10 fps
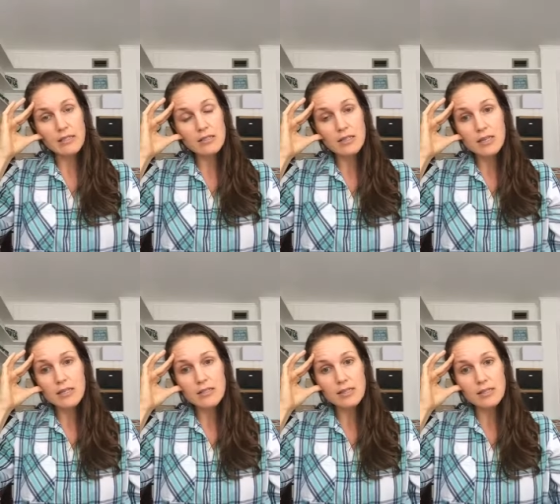to
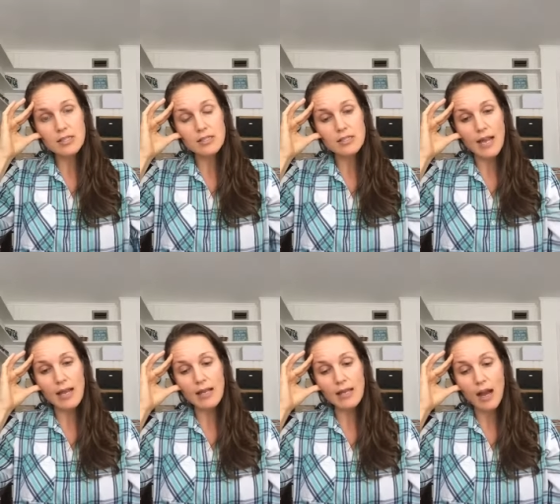this and just
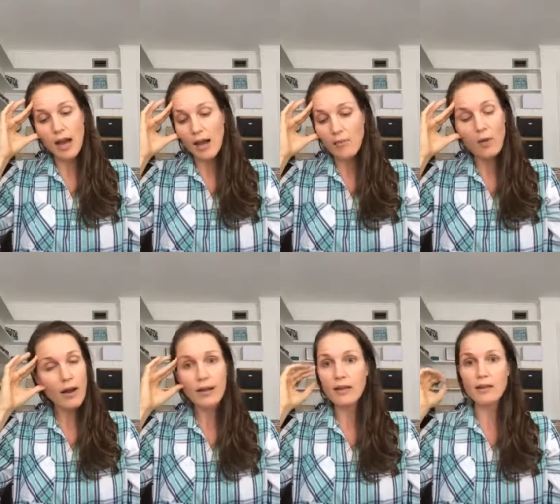saying, I want it.